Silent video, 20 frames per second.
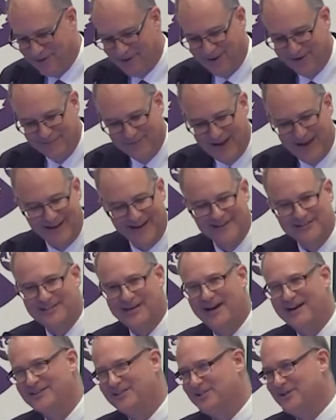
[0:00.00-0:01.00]
but on
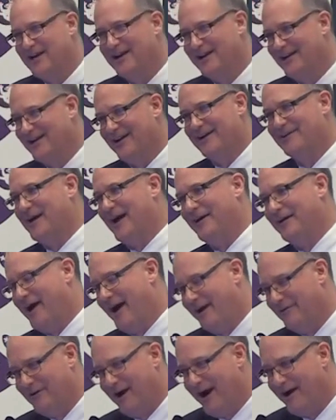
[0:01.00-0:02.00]
Valentine's Day, and I,
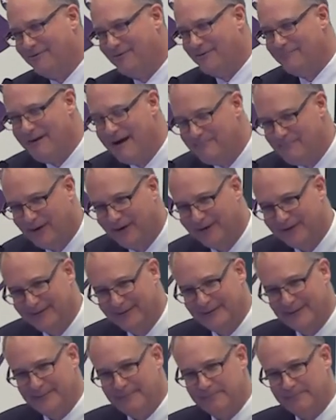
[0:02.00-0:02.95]
I, I remember,